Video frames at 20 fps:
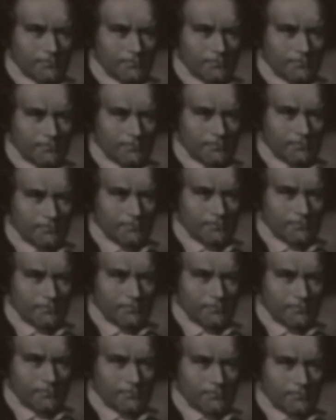
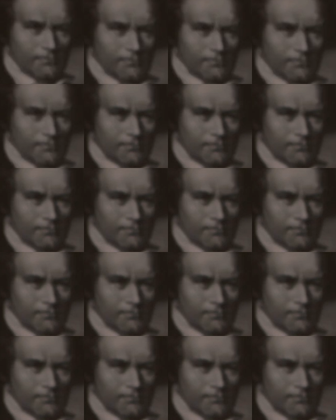
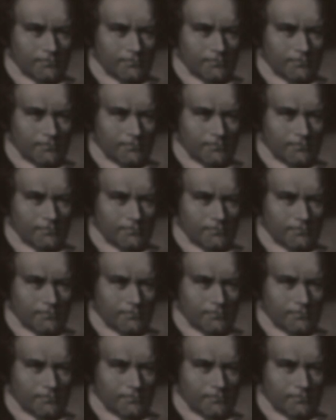
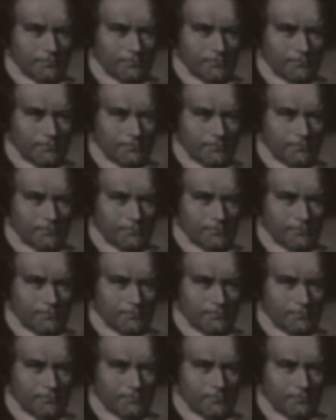
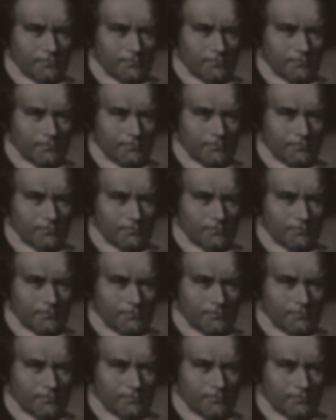(not speaking)